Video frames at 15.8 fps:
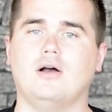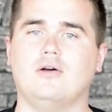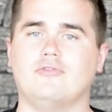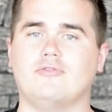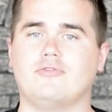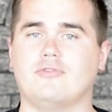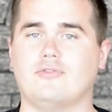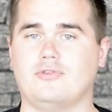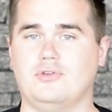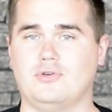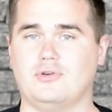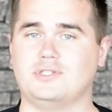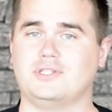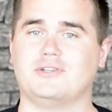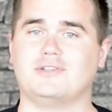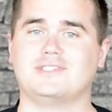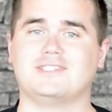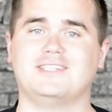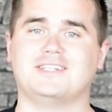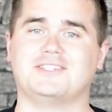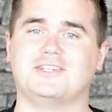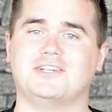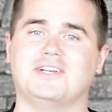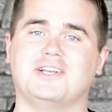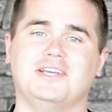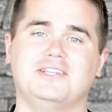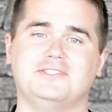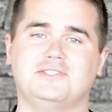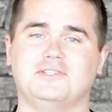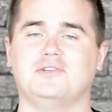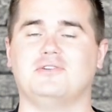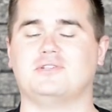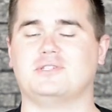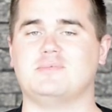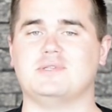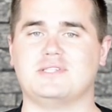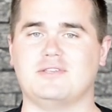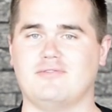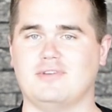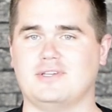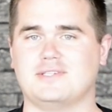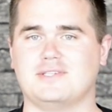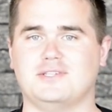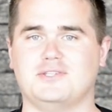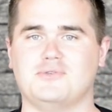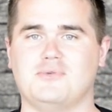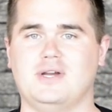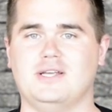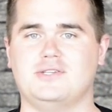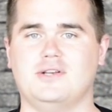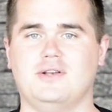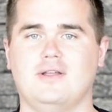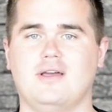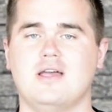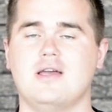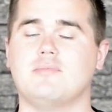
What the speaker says: of your jurisdiction into your specific situation.